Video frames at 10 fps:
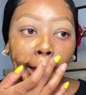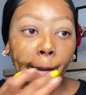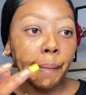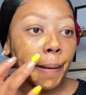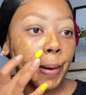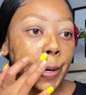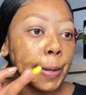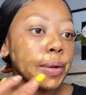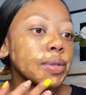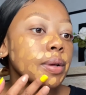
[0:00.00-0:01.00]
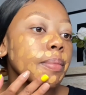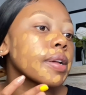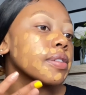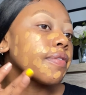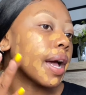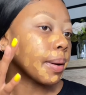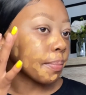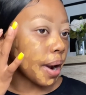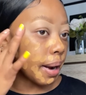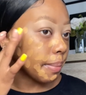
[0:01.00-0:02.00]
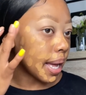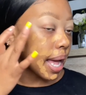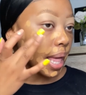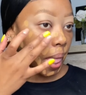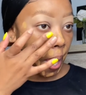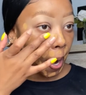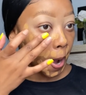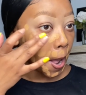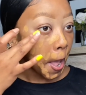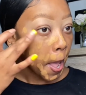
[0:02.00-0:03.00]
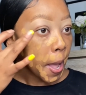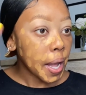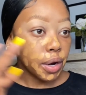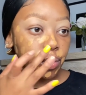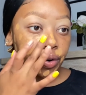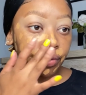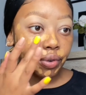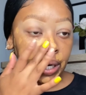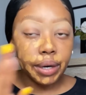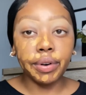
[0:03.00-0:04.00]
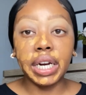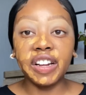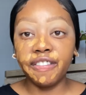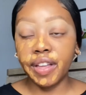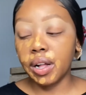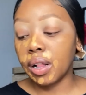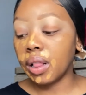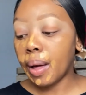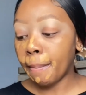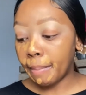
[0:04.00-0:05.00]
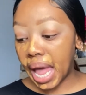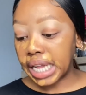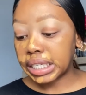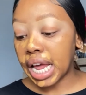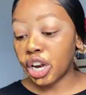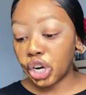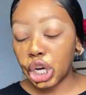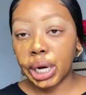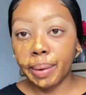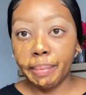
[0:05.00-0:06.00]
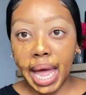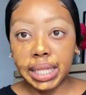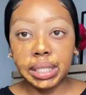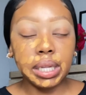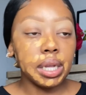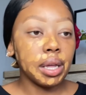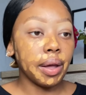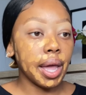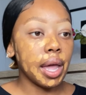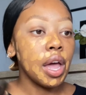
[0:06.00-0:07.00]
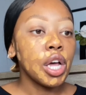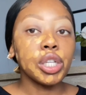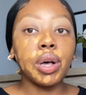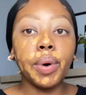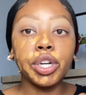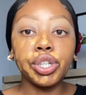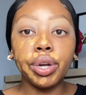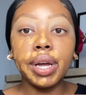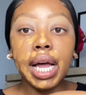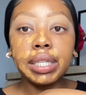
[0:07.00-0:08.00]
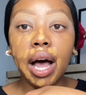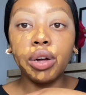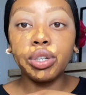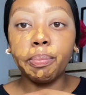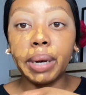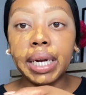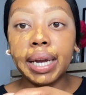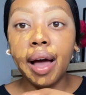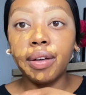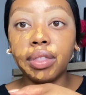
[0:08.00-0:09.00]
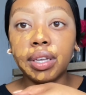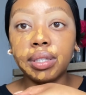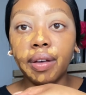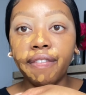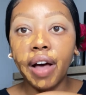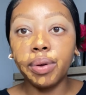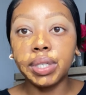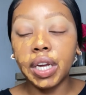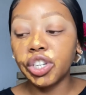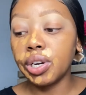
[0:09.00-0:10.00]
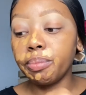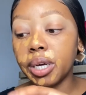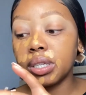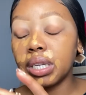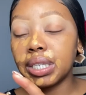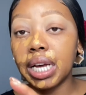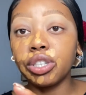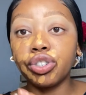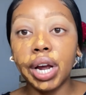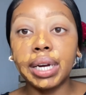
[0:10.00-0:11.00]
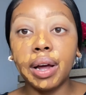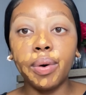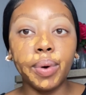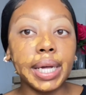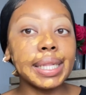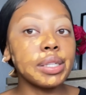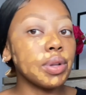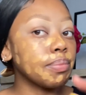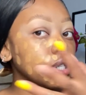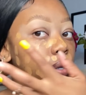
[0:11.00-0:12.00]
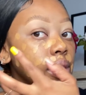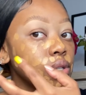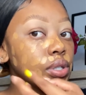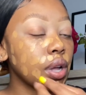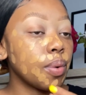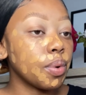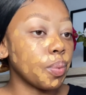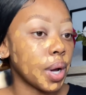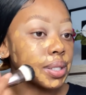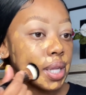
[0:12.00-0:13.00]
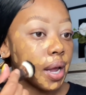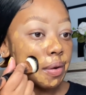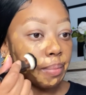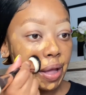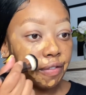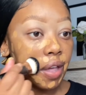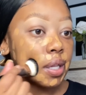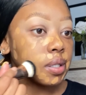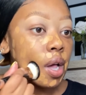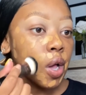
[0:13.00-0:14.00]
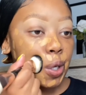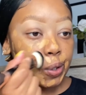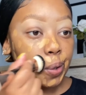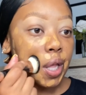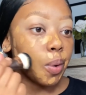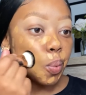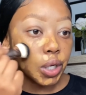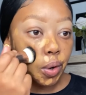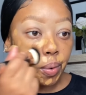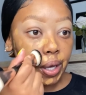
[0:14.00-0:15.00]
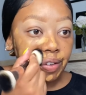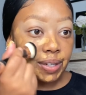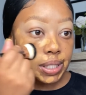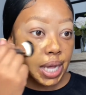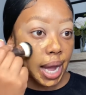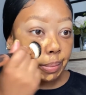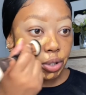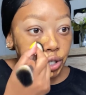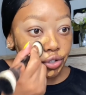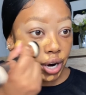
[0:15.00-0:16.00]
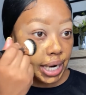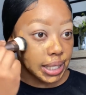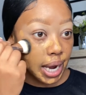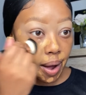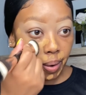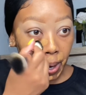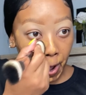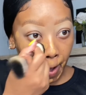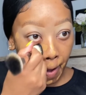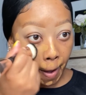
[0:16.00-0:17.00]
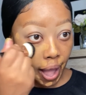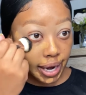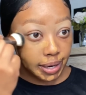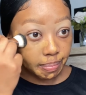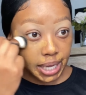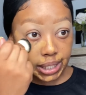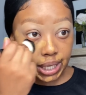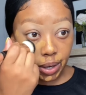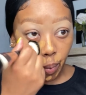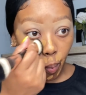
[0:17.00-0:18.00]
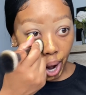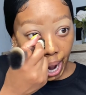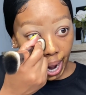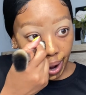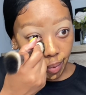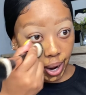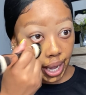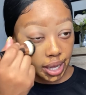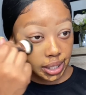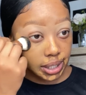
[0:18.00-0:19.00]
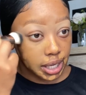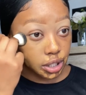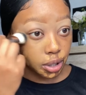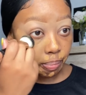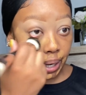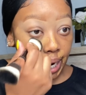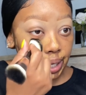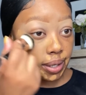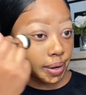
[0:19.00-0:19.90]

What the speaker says: If I did use a mattifying primer, I think it would really feel matte and look matte. Okay, so I want to show you guys how to blend out this foundation because it does dry down quickly. So I'm just going to start with one side of my face so that we don't give it time to dry down, and it makes it way easier to blend.